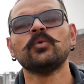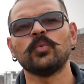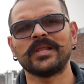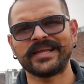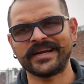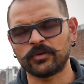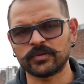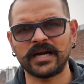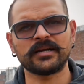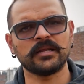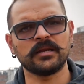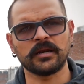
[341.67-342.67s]
We'll get to
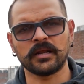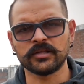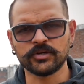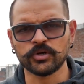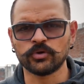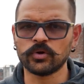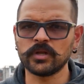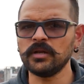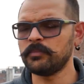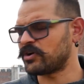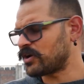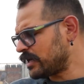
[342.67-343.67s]
that in another tutorial,
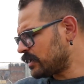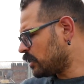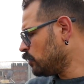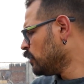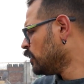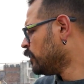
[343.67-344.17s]
but right now